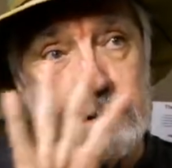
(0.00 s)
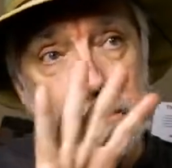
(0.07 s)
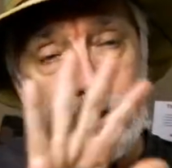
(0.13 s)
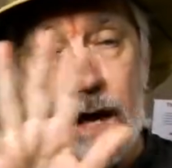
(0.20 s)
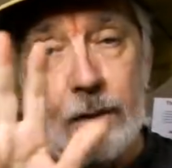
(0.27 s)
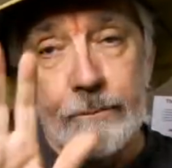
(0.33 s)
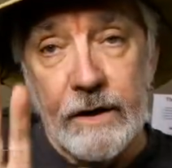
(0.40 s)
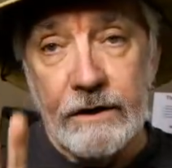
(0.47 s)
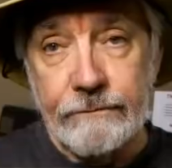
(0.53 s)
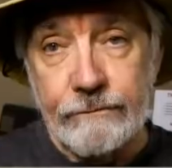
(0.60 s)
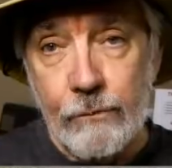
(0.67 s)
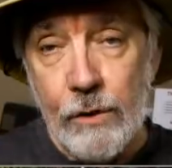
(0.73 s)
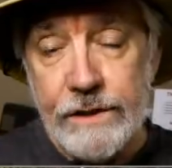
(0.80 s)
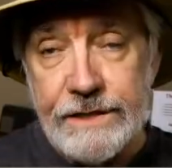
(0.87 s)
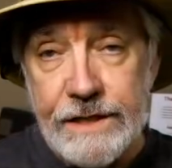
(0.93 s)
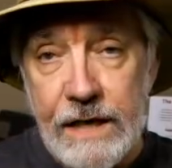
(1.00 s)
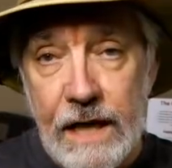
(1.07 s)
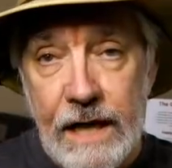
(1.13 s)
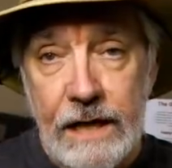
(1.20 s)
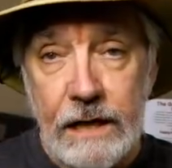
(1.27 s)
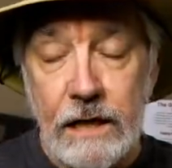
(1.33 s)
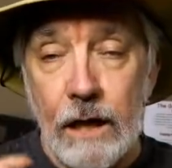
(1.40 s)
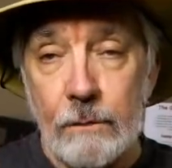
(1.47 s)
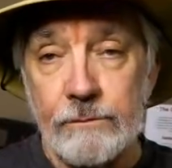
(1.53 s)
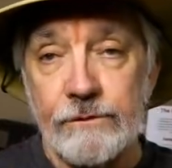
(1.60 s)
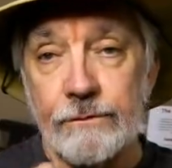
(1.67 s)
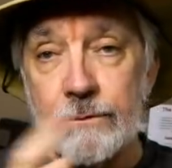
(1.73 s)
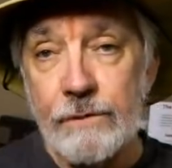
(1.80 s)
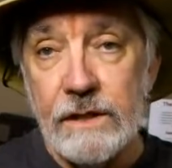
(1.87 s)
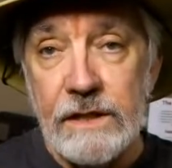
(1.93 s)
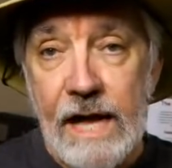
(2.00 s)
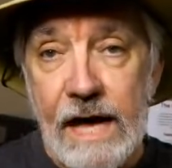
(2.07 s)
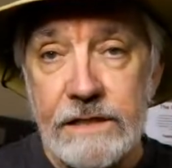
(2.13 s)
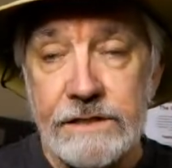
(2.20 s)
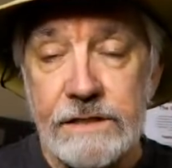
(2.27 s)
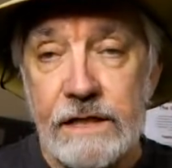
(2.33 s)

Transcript: topic for tonight comes from the last